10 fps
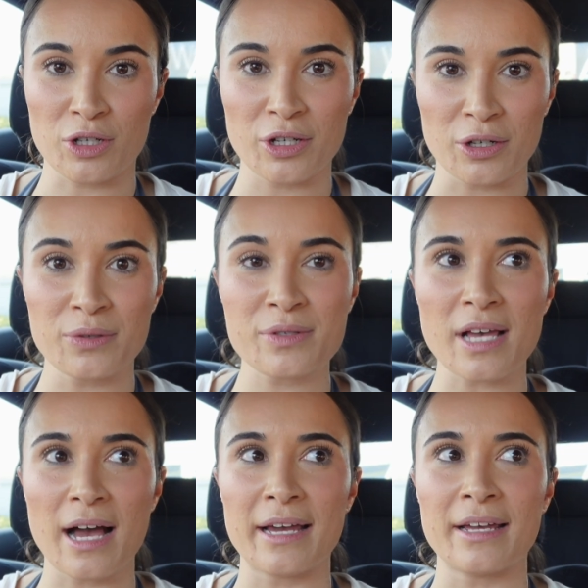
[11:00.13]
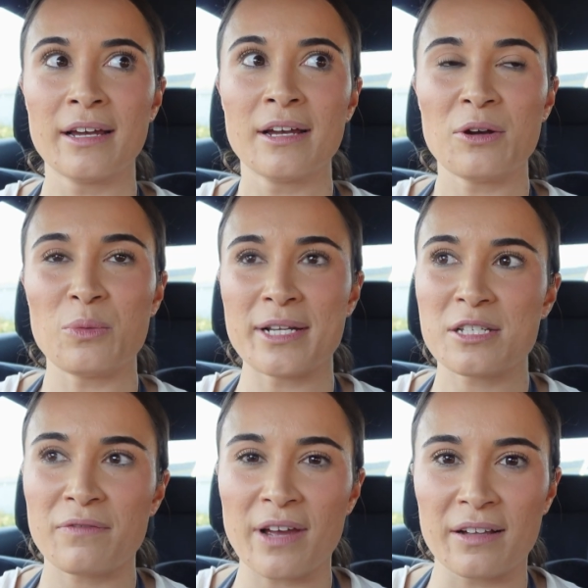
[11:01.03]
curls, I went
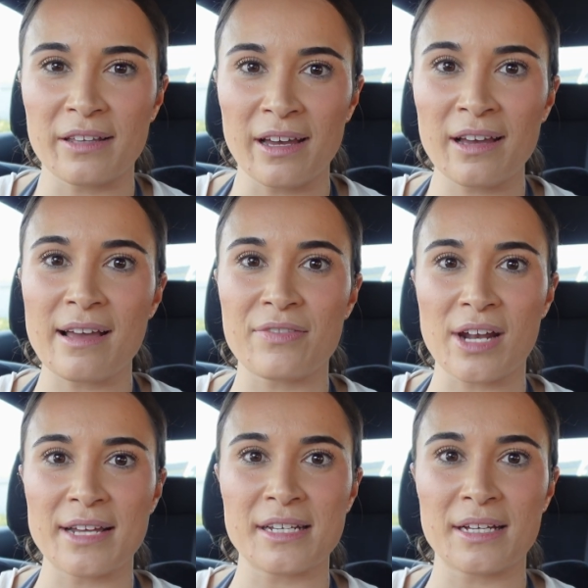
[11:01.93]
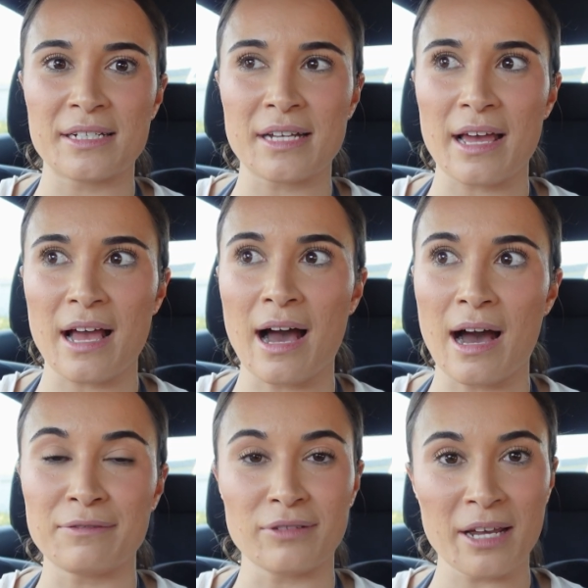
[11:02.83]
to failure, and then I did
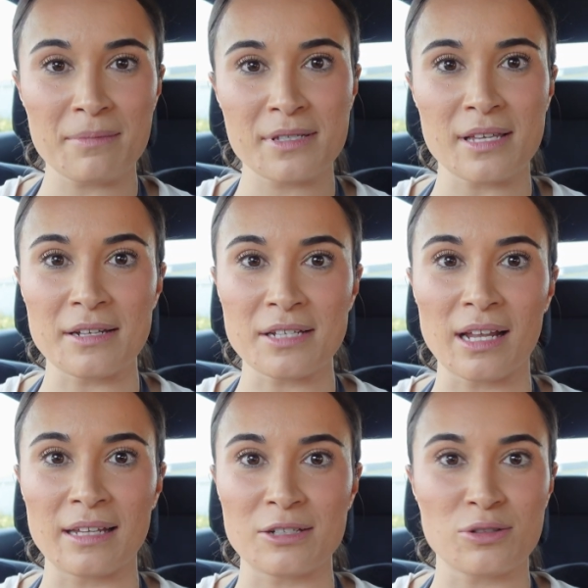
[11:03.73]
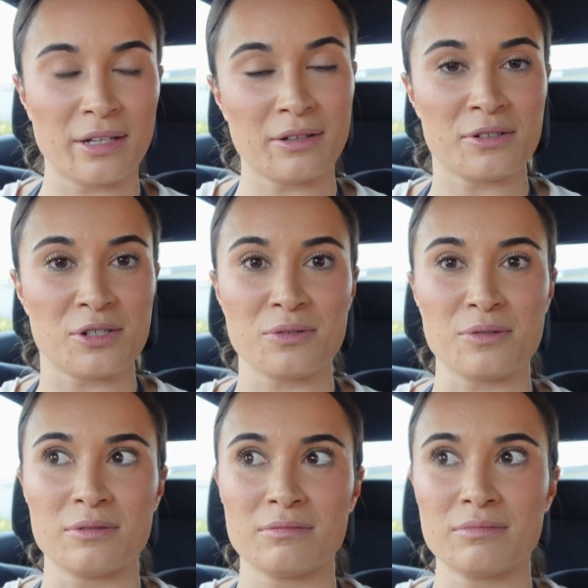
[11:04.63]
half reps until I literally couldn't
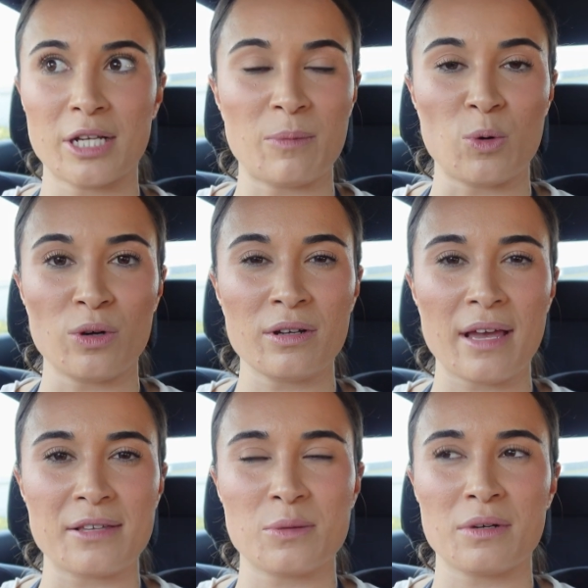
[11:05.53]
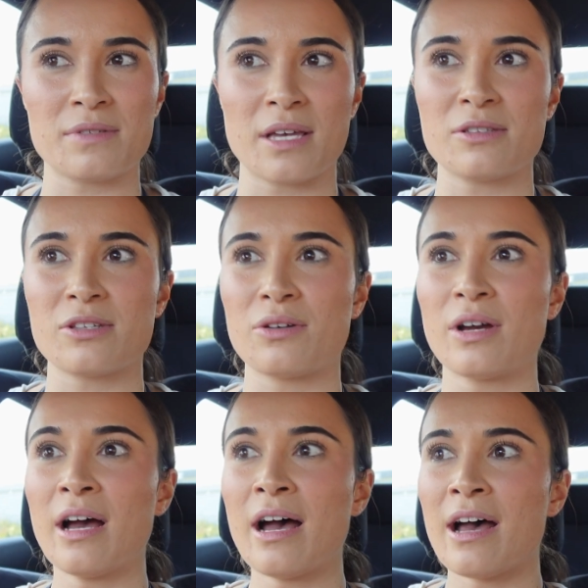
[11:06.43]
do any more, as you would have seen. So
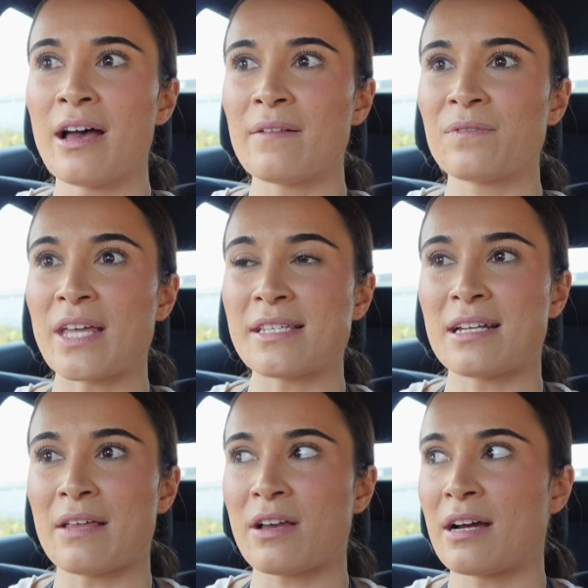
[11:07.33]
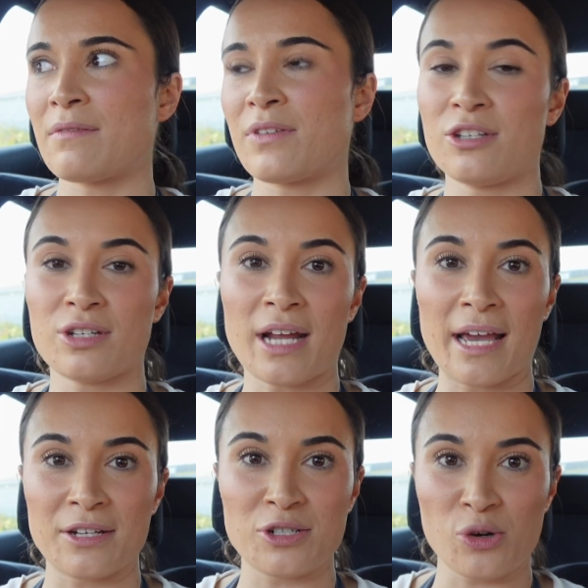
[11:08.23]
that's another kind of thing you can
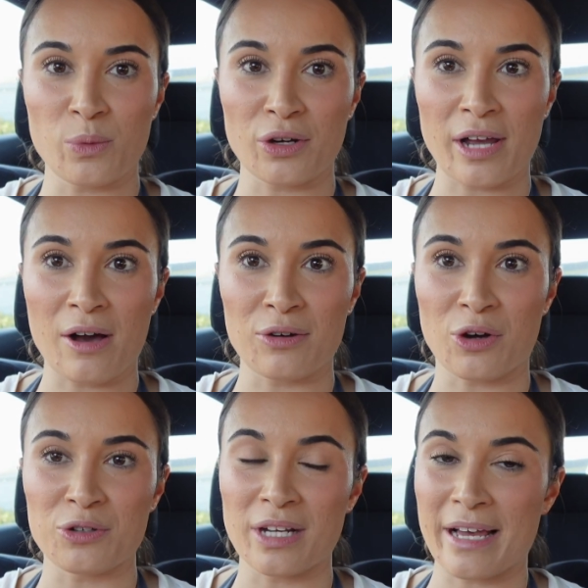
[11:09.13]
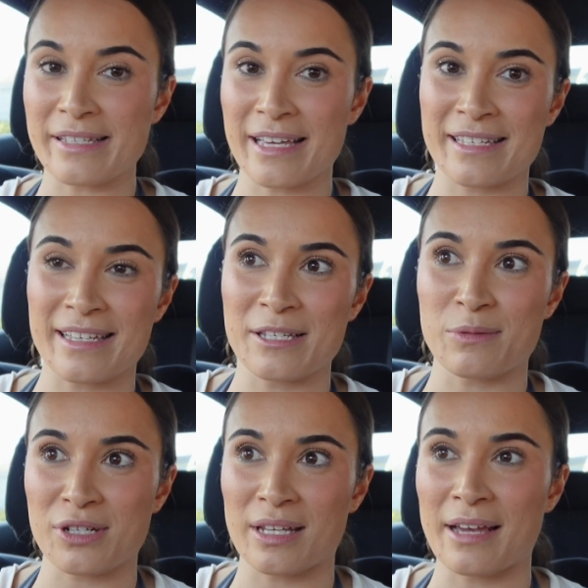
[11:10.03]
add into your workout on your last exercise,
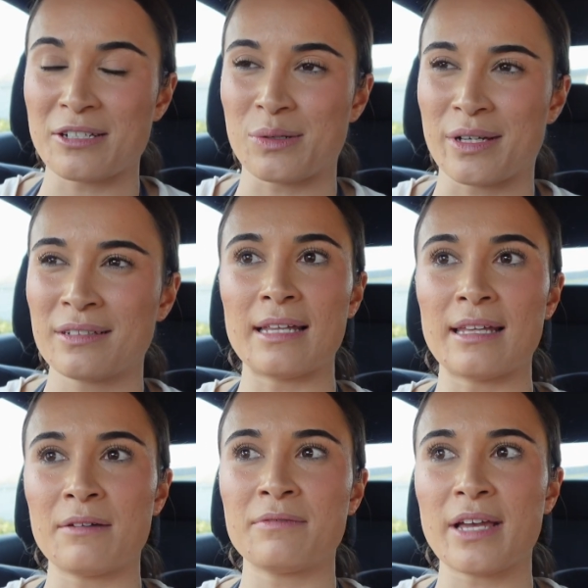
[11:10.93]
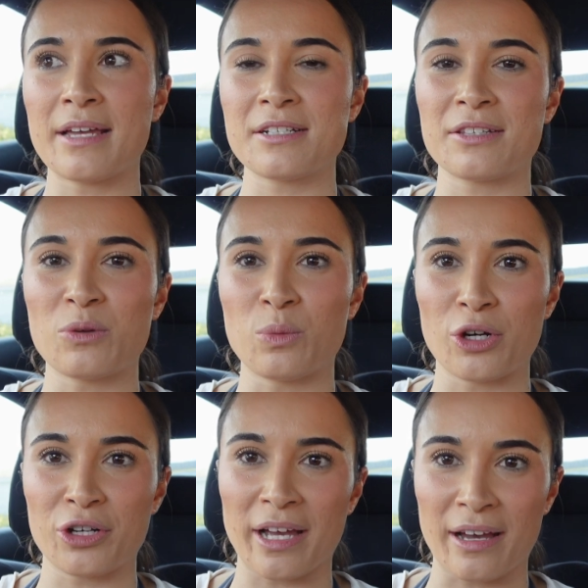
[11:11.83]
which I like doing. I love ending the
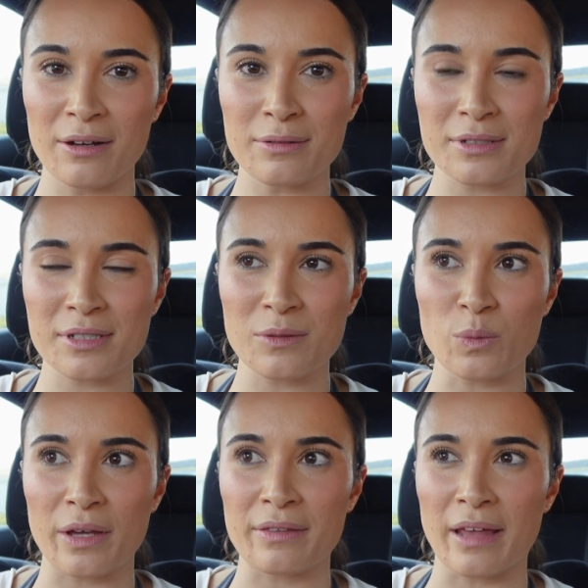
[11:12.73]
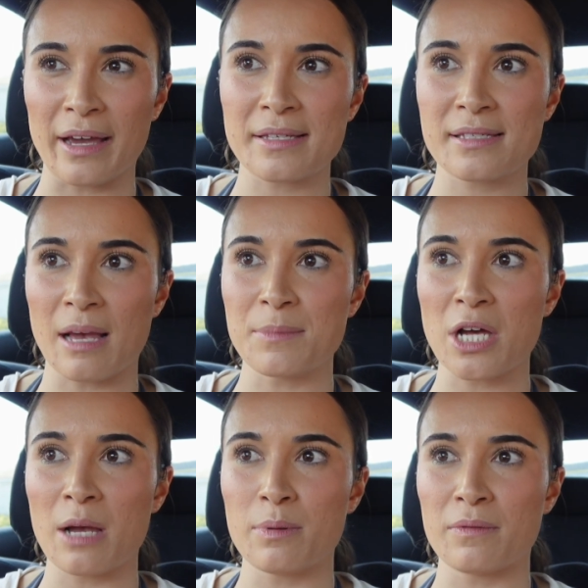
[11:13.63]
workout with like some
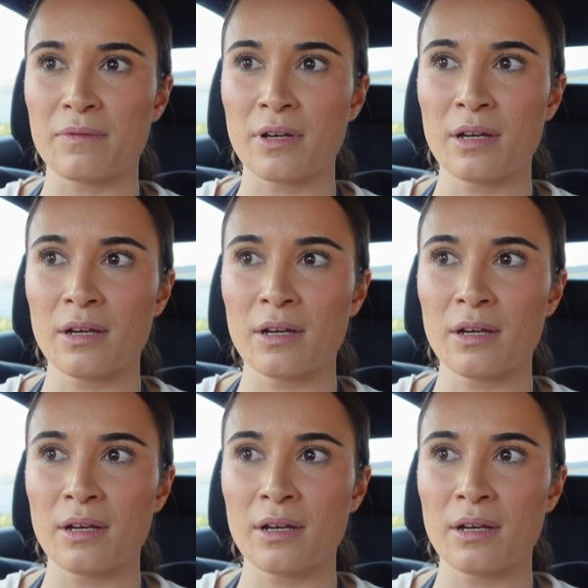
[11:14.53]
type of